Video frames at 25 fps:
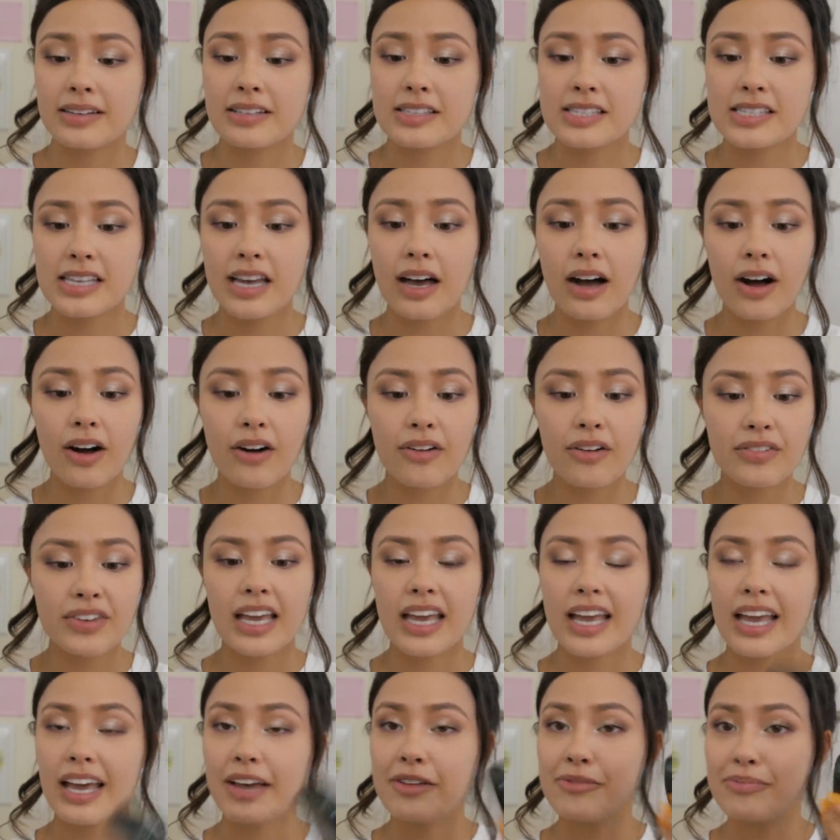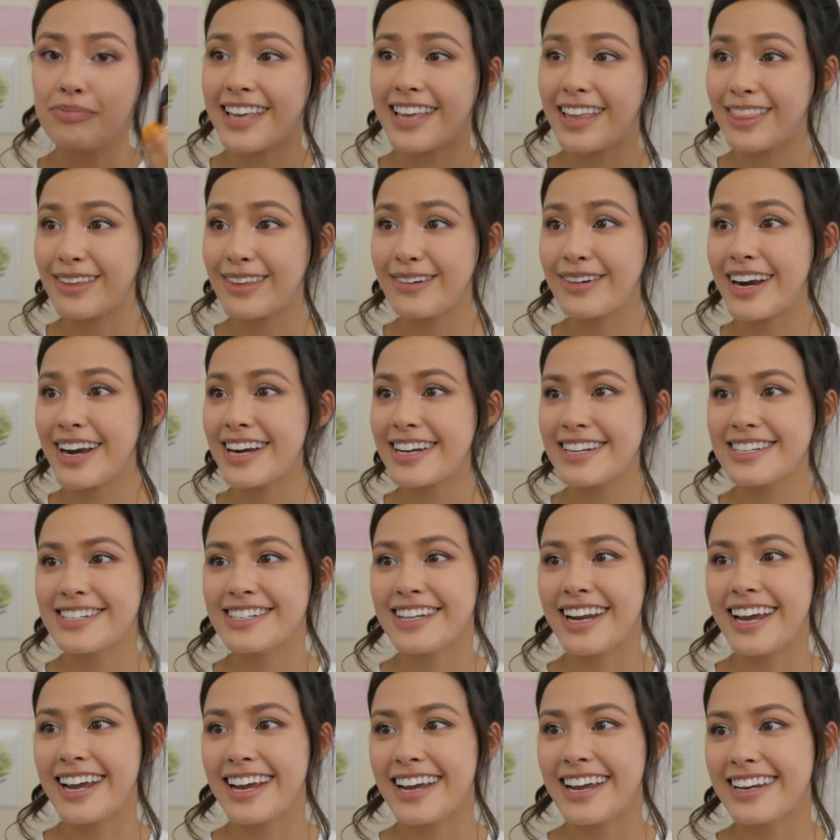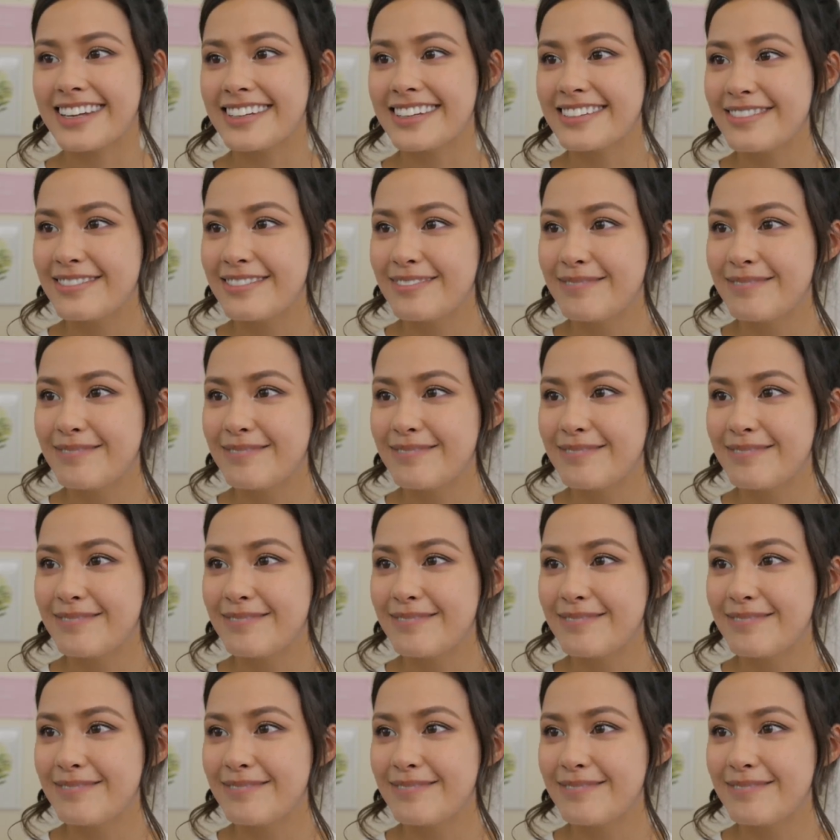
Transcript: itself and get the right shade.